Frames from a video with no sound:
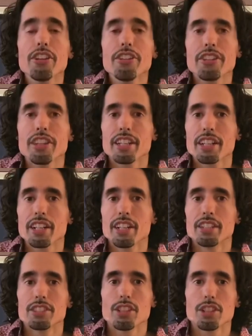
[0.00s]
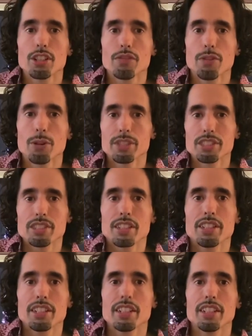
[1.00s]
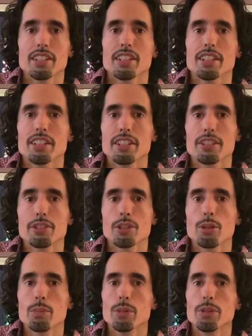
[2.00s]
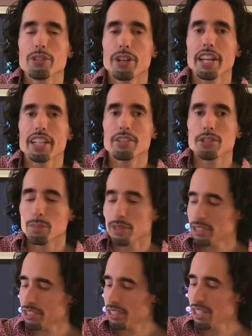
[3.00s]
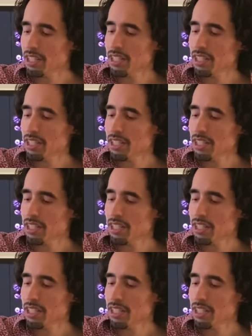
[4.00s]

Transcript: thing to look for is don't move your hand too much.